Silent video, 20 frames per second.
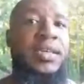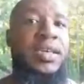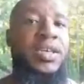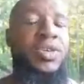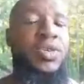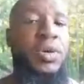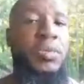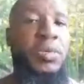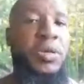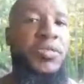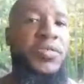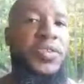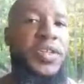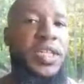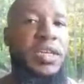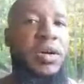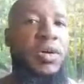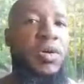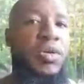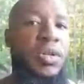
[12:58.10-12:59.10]
you are
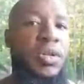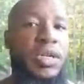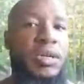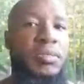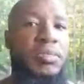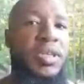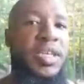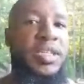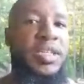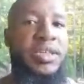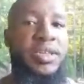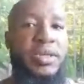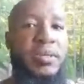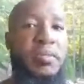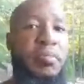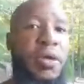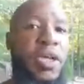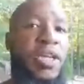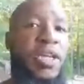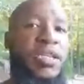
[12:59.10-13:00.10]
perfectly whole and complete. There's
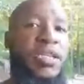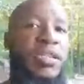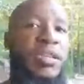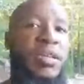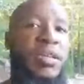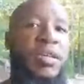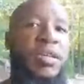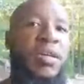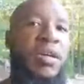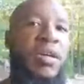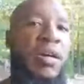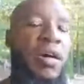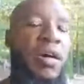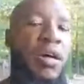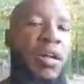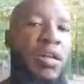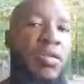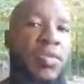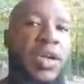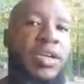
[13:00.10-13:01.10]
abundance
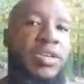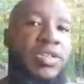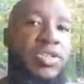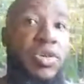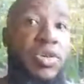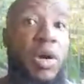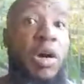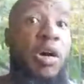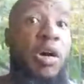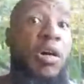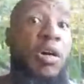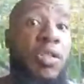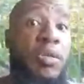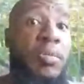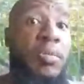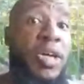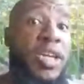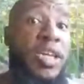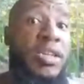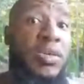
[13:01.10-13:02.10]
all around you. All the
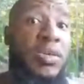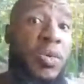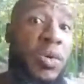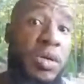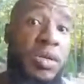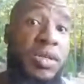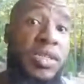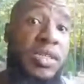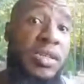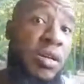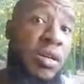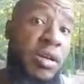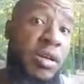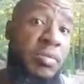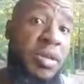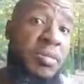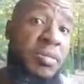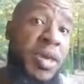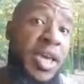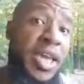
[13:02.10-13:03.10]
money in the world has already
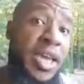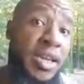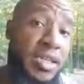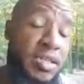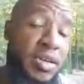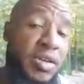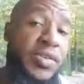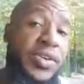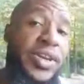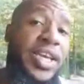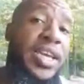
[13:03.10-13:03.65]
been made. It's already